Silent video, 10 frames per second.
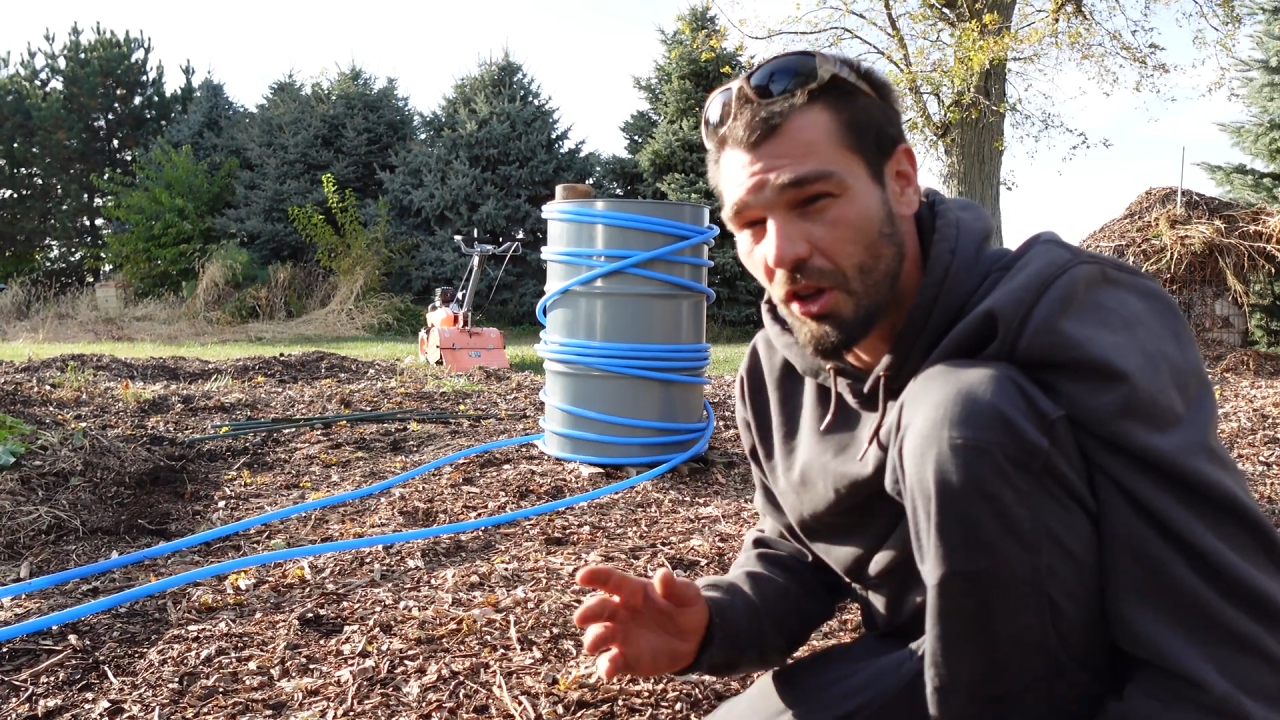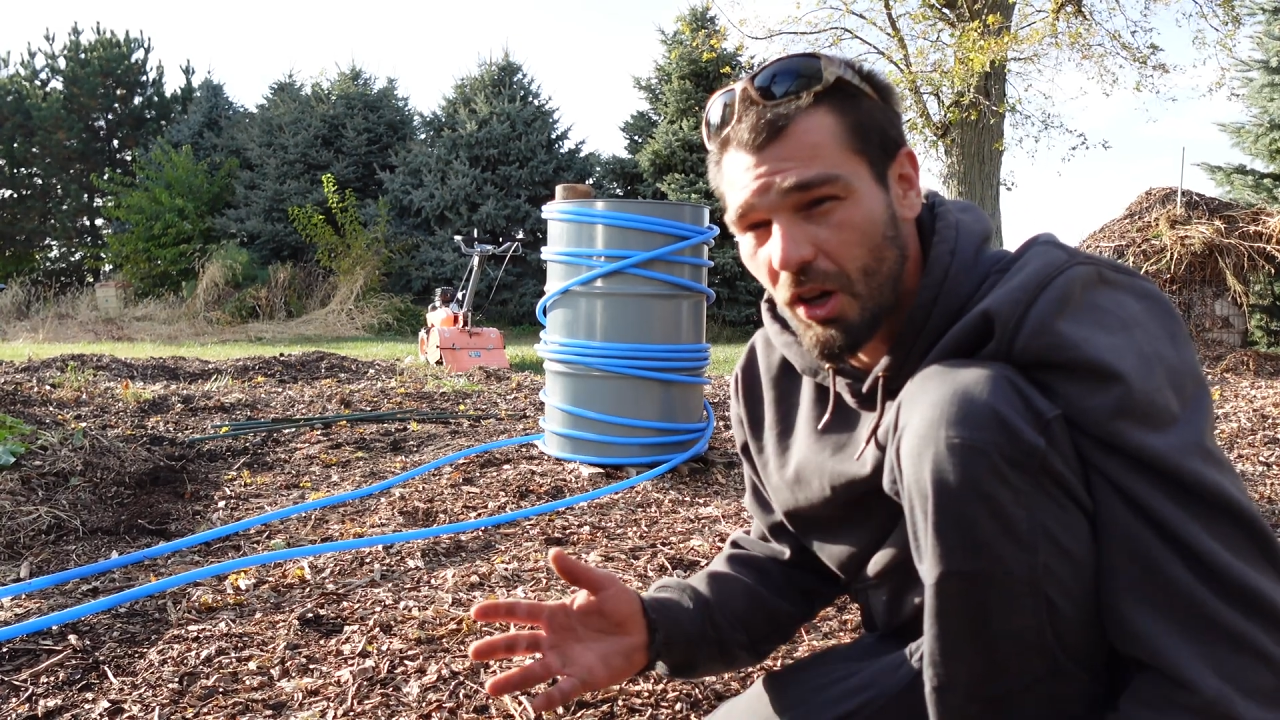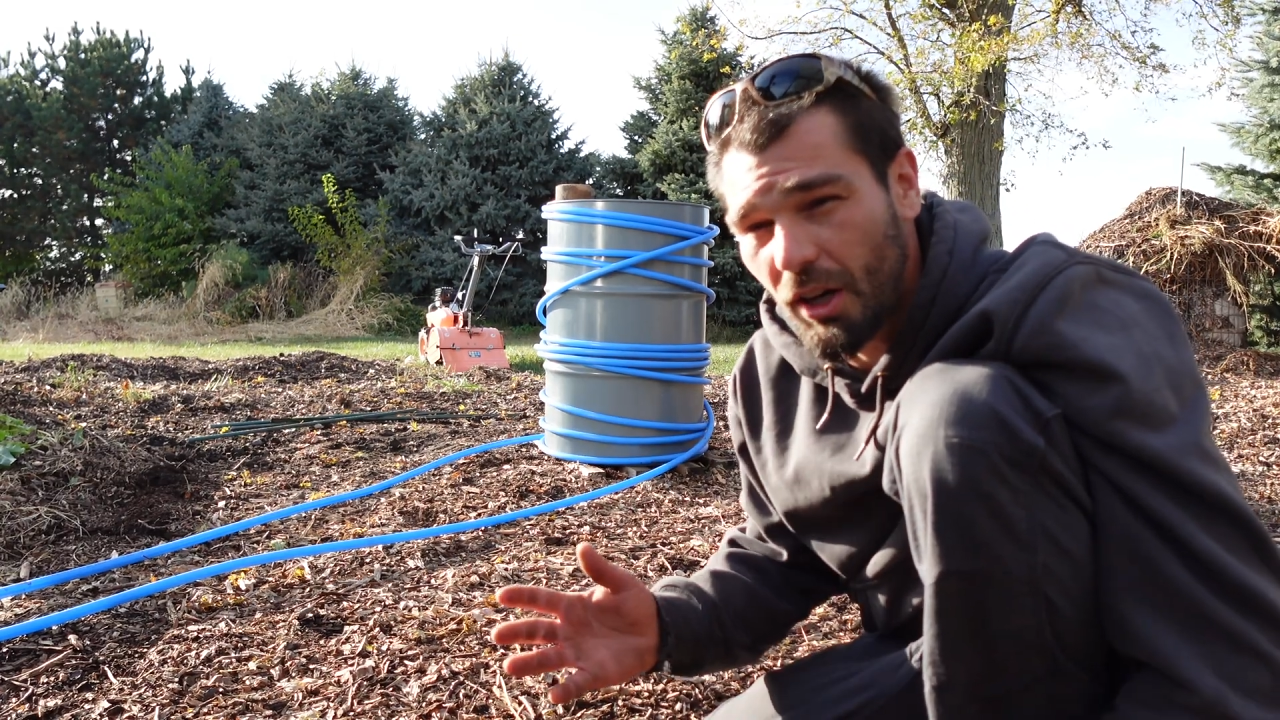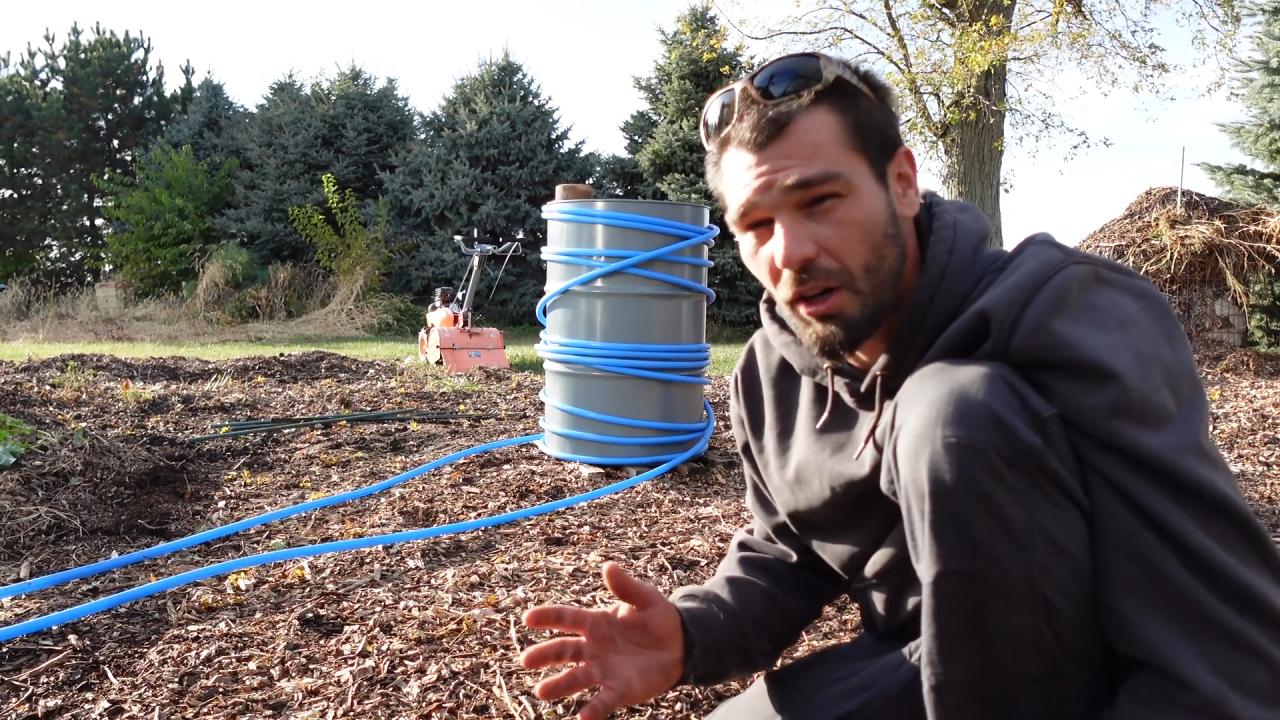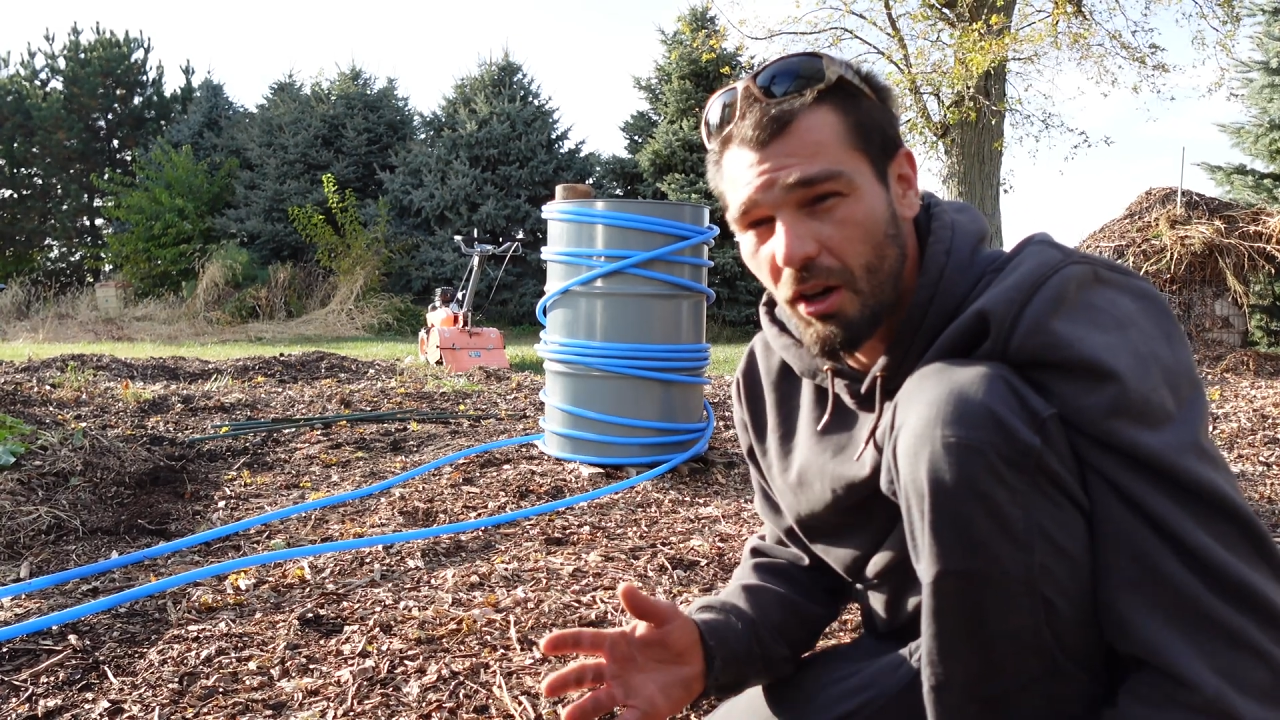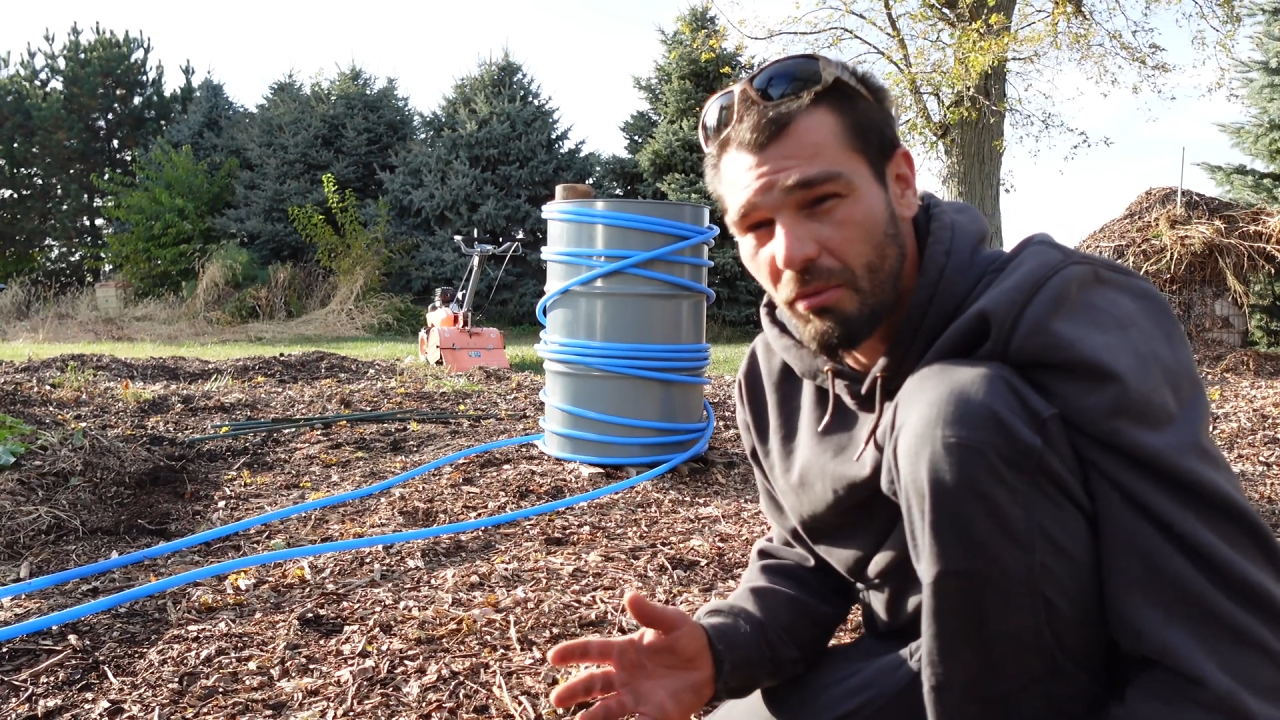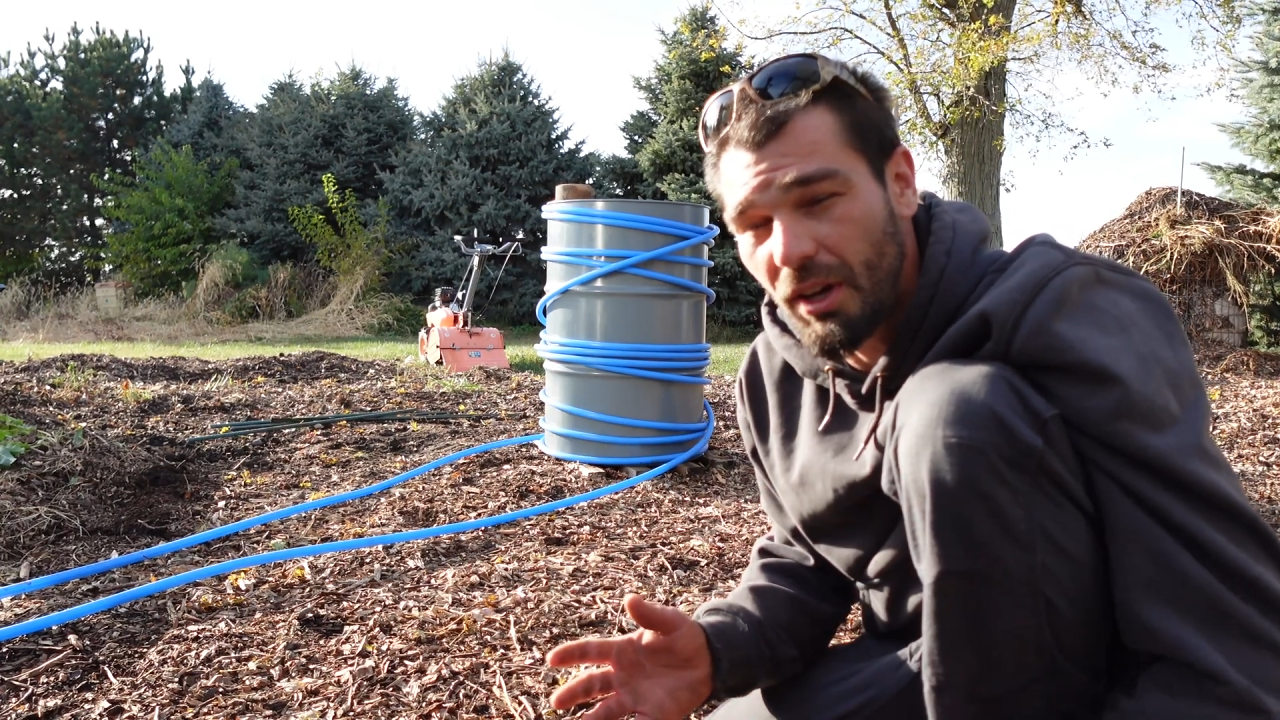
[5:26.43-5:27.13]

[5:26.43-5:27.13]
long enough,